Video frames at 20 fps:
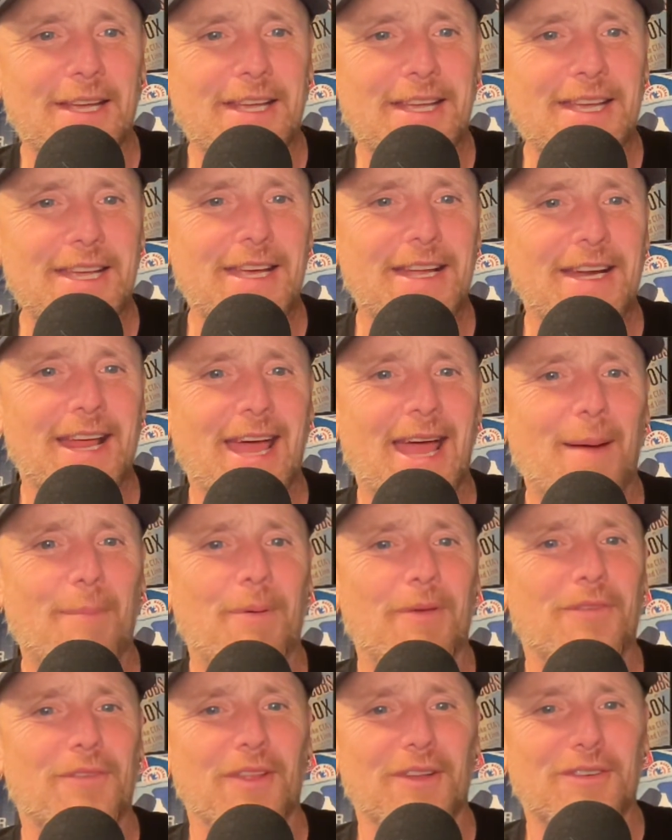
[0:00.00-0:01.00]
Ian Happ
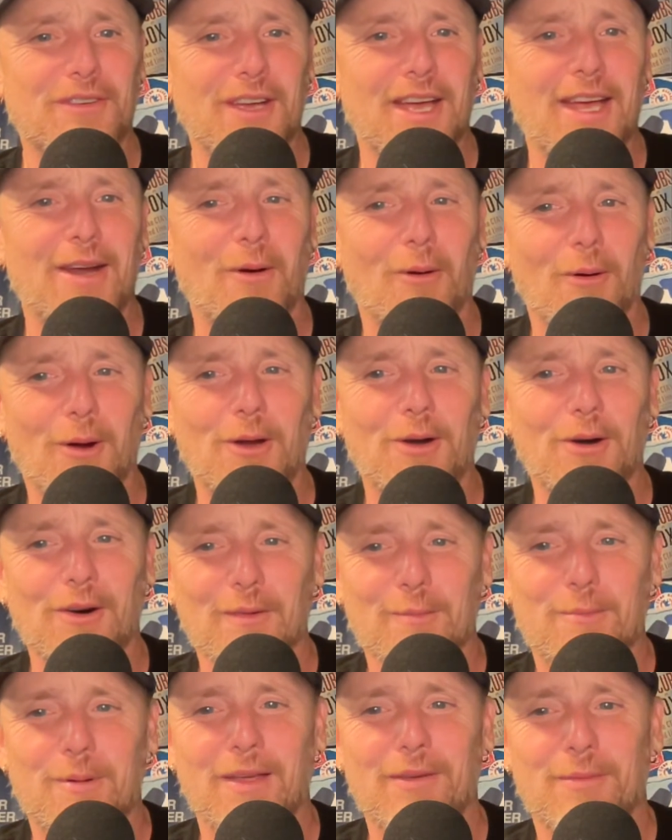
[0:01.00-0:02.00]
is the Jed Hoyer
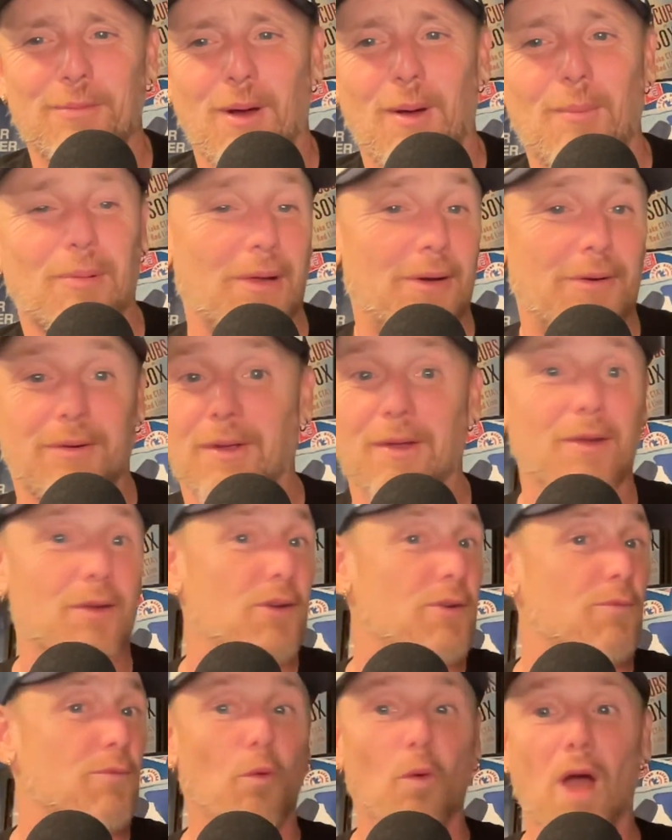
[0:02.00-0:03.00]
of baseball players.
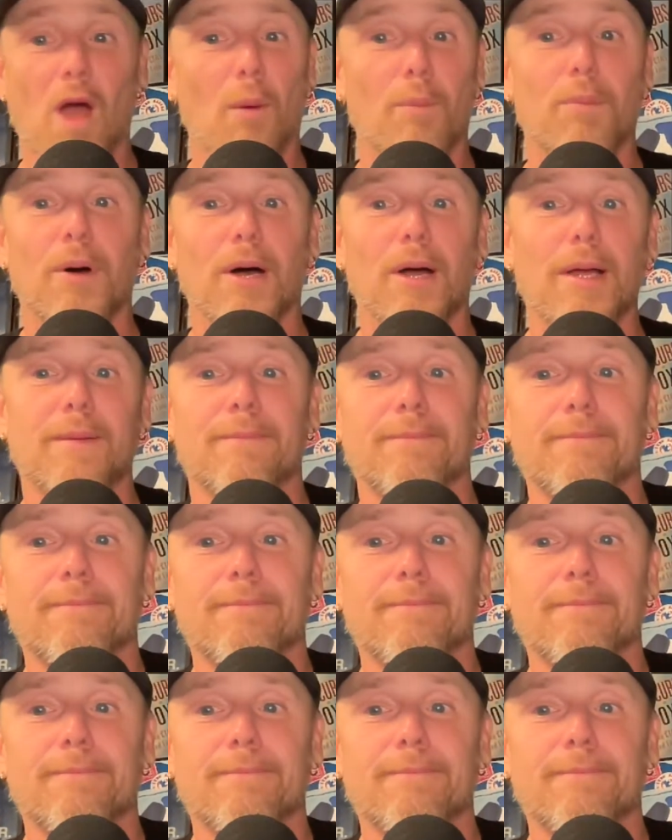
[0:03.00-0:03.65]
Well put.